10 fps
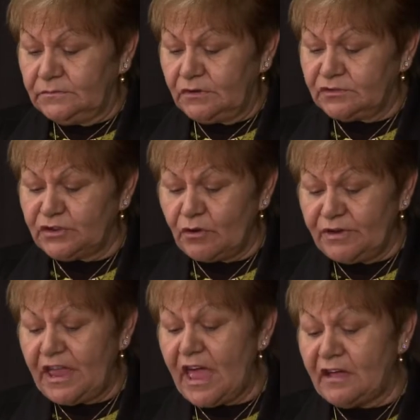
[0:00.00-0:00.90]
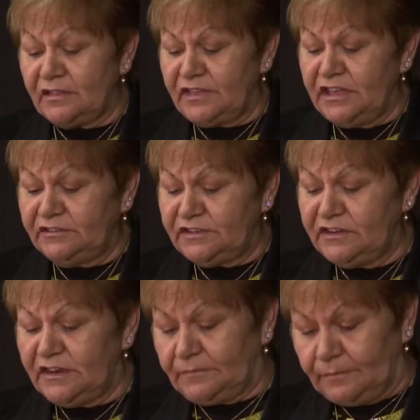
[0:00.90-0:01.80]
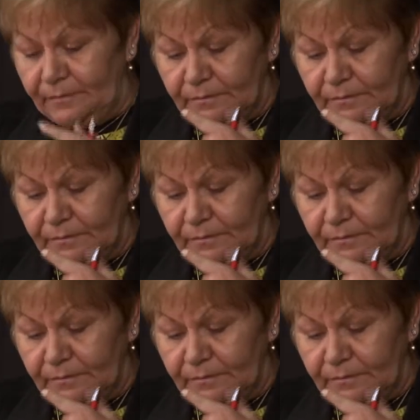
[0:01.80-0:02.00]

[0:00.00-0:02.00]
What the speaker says: the internet,